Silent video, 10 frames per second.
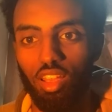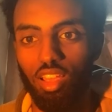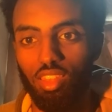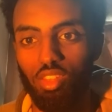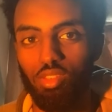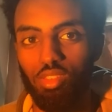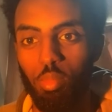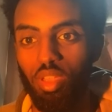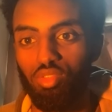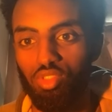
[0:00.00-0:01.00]
going to get the
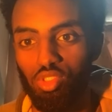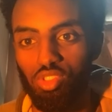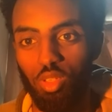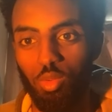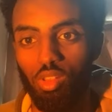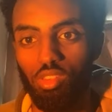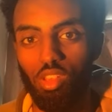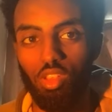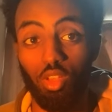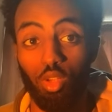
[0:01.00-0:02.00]
best result that you want.
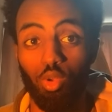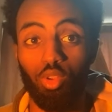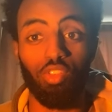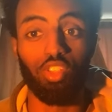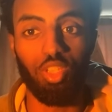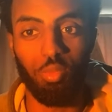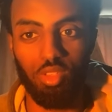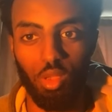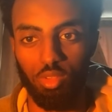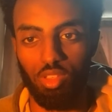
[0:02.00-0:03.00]
You're going over the
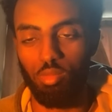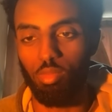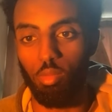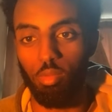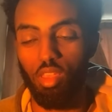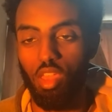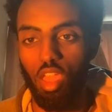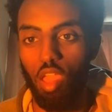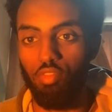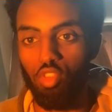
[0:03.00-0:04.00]
cheapest option, but
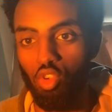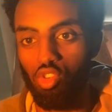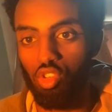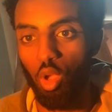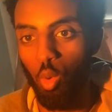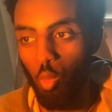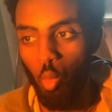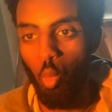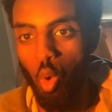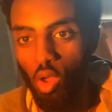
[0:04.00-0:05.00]
if you just go
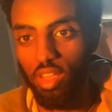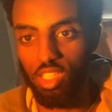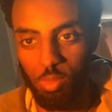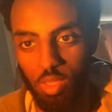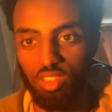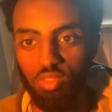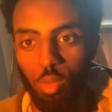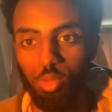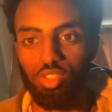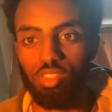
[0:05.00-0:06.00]
one expensive
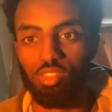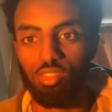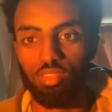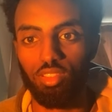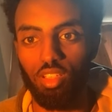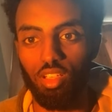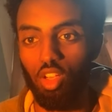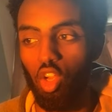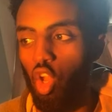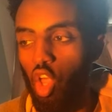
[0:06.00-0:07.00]
option,
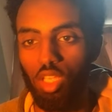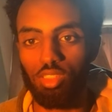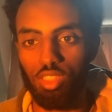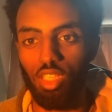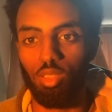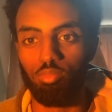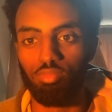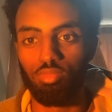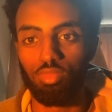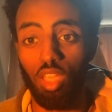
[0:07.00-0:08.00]
long term,
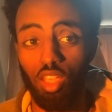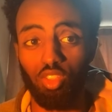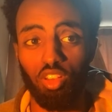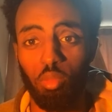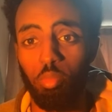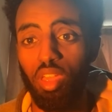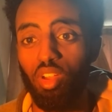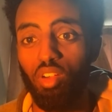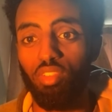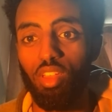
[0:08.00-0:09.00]
that's going to
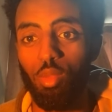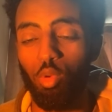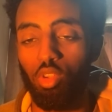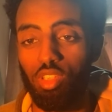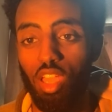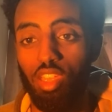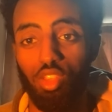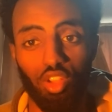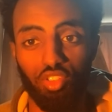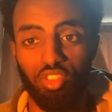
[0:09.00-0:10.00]
pay off because A,
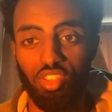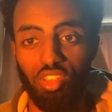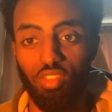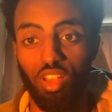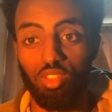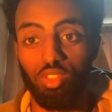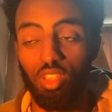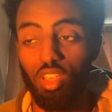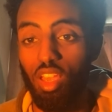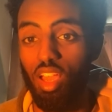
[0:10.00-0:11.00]
you're increasing the value,
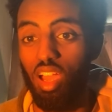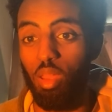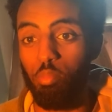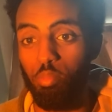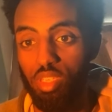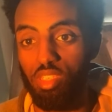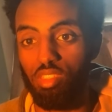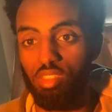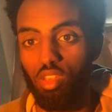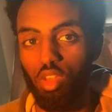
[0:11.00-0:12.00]
and
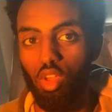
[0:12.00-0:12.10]
B,